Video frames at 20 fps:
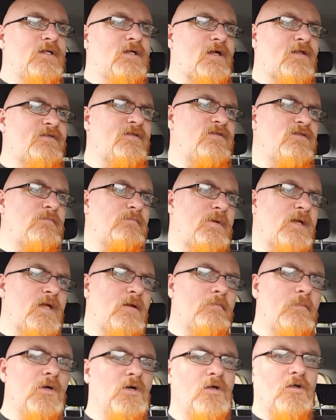I think the
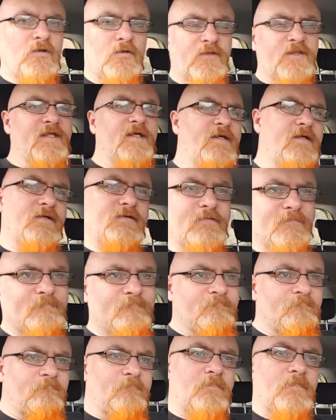BMR thing
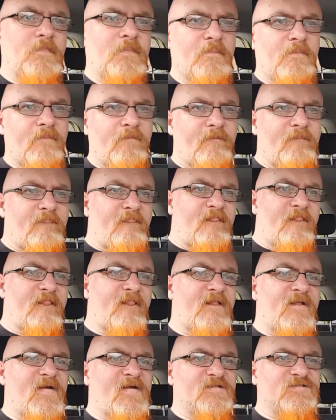
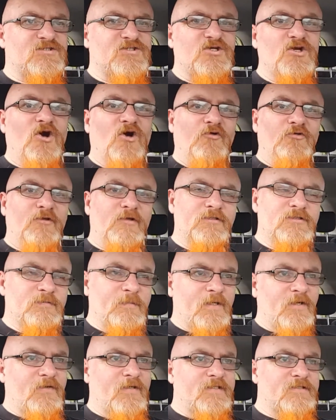has gone, to
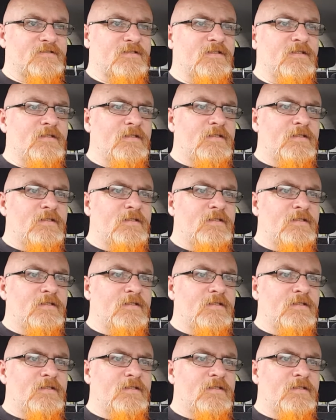be honest.